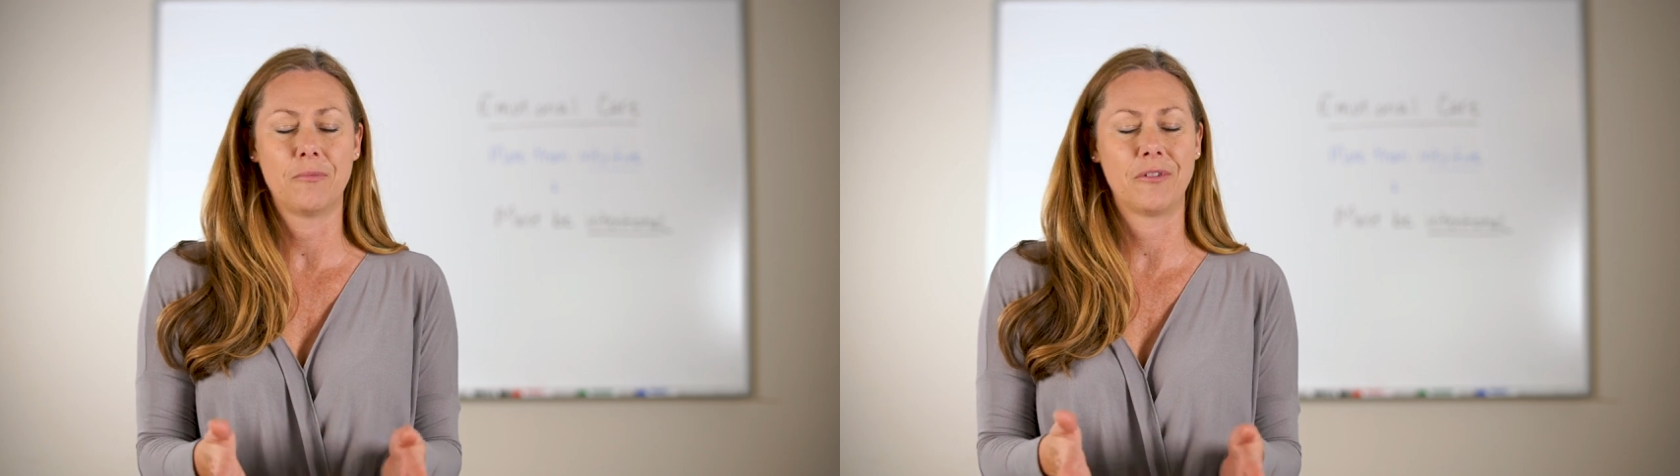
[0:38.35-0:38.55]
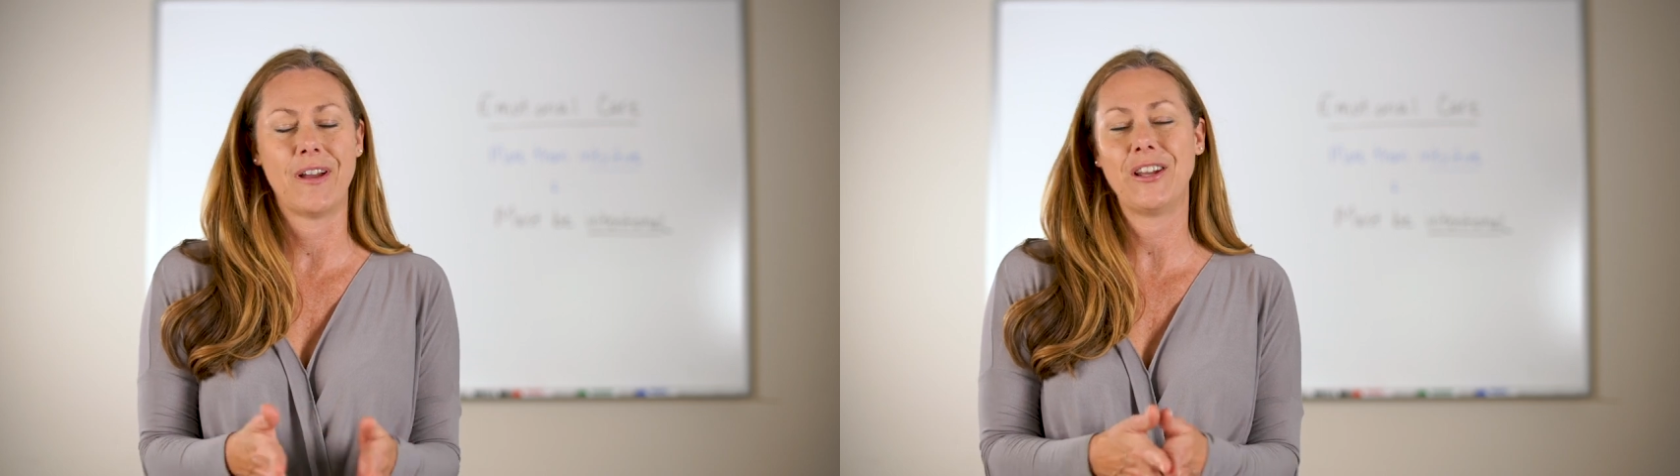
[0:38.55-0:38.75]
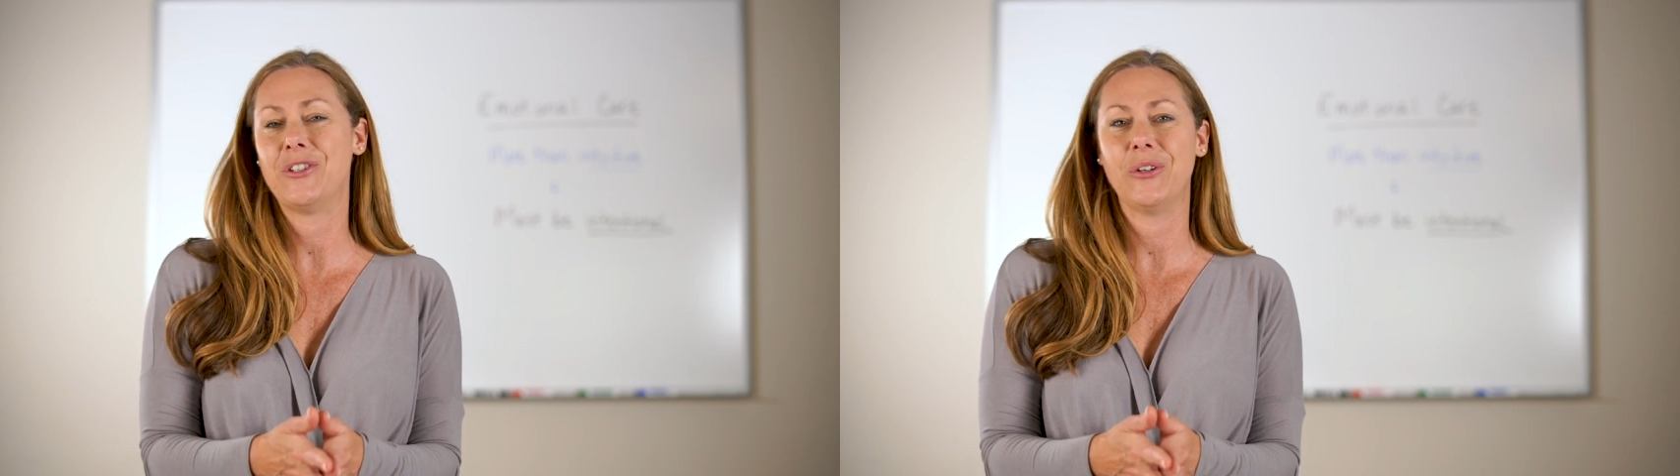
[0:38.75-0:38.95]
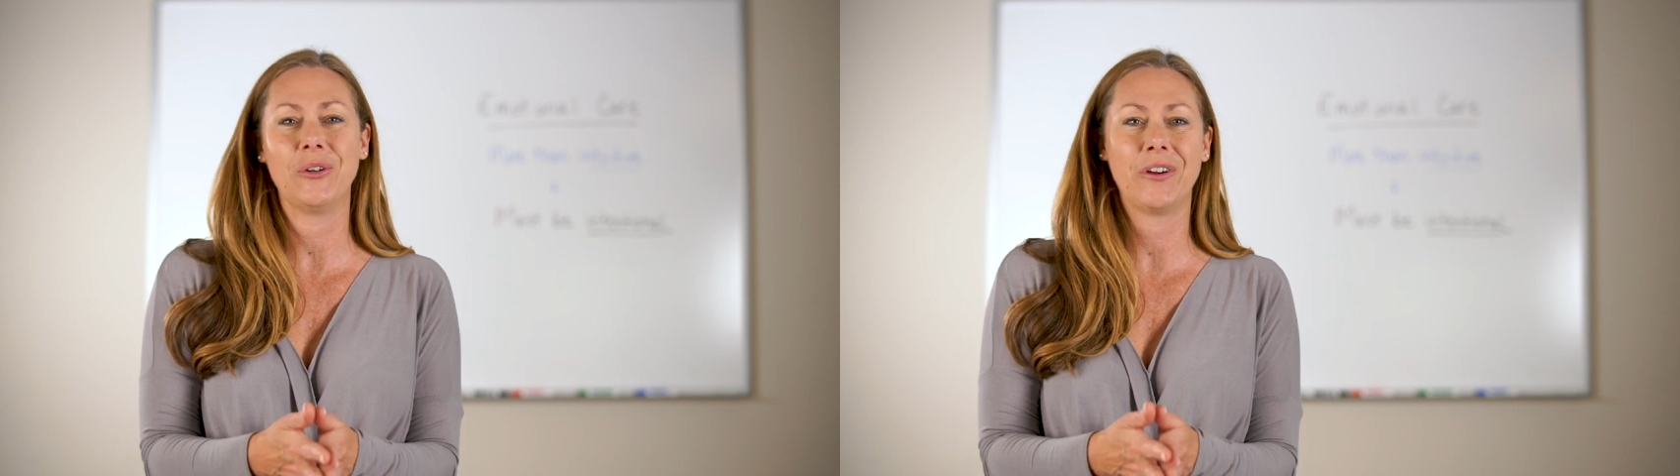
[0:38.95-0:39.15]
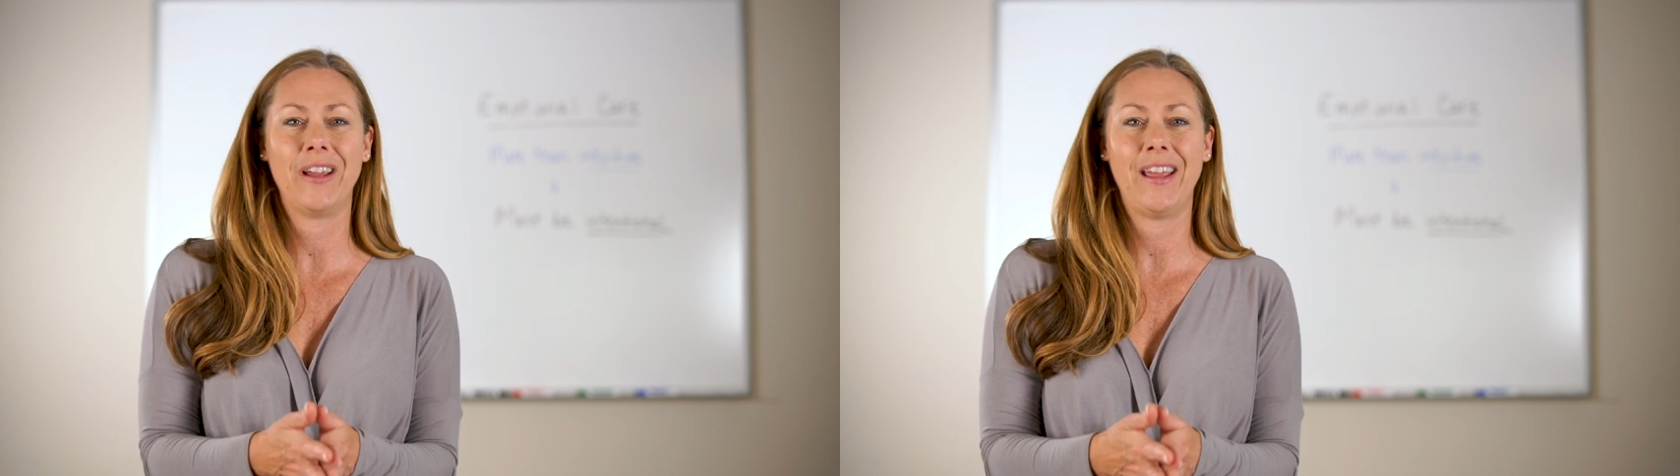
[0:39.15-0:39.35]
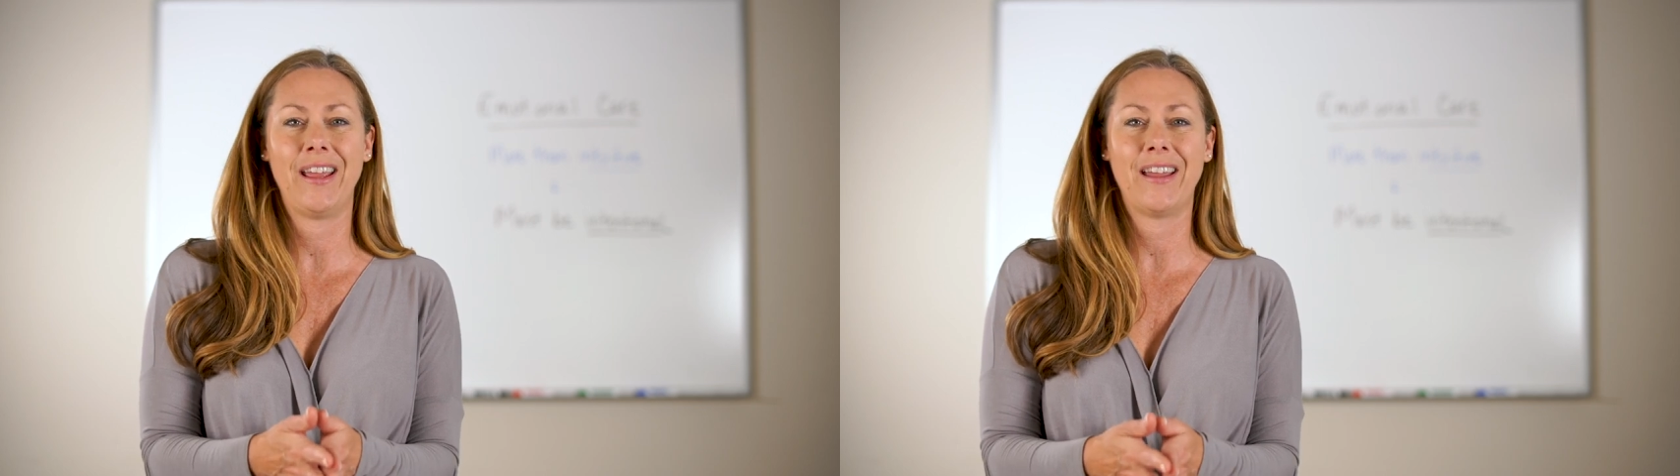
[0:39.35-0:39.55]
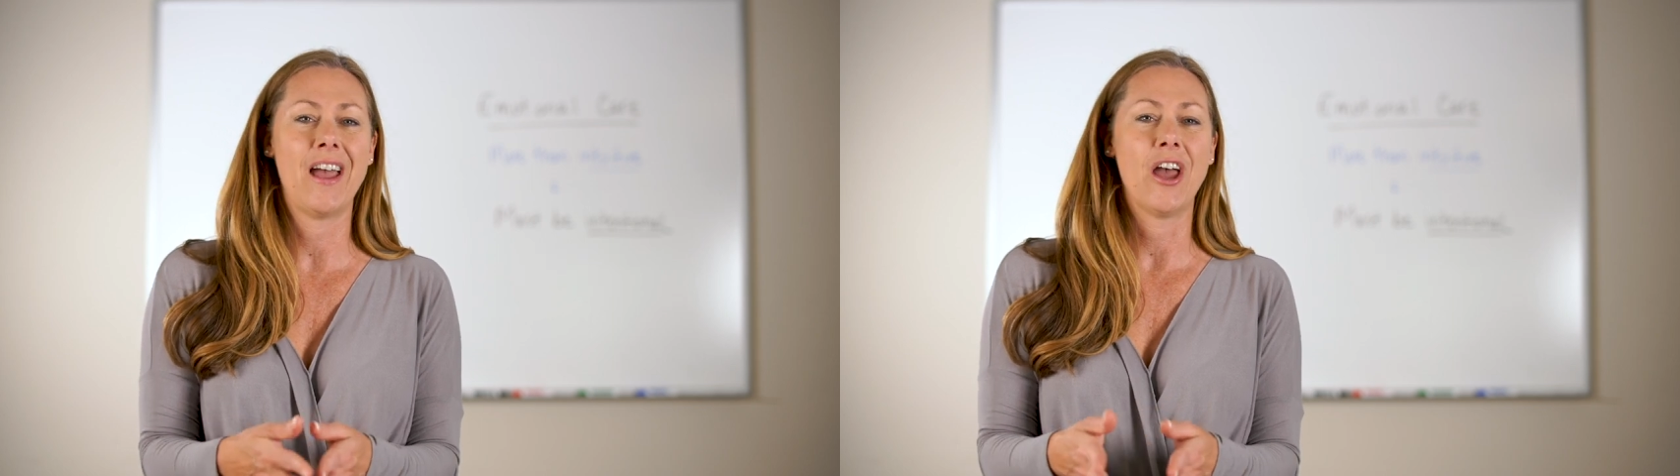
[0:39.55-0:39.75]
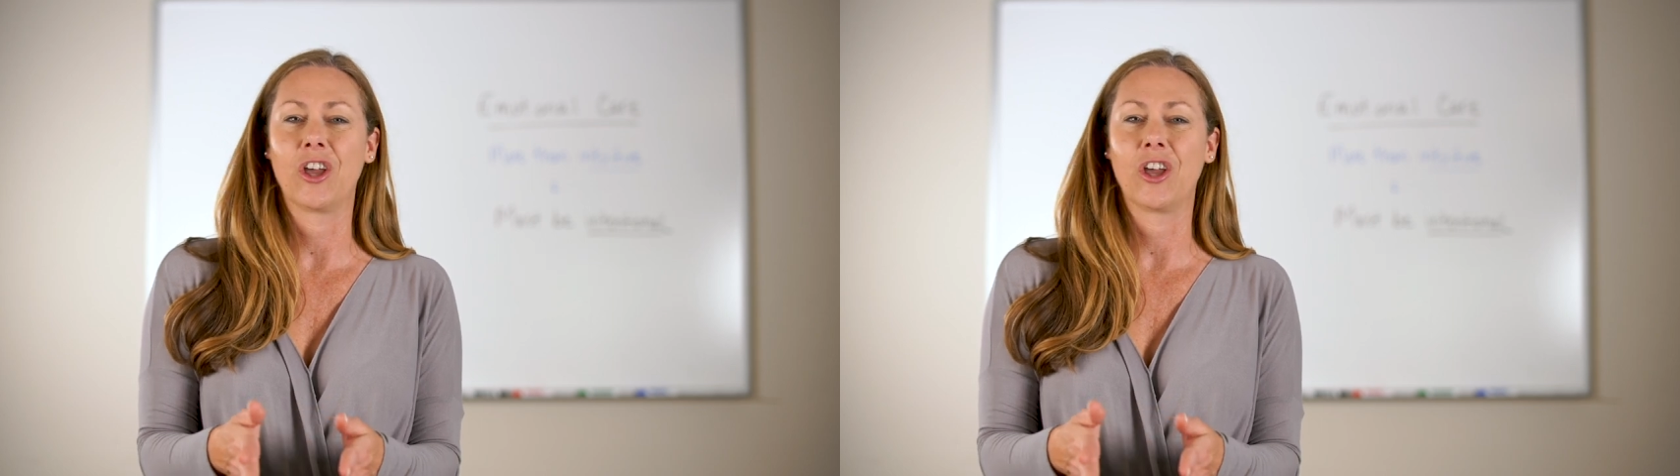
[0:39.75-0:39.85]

provided tutoring,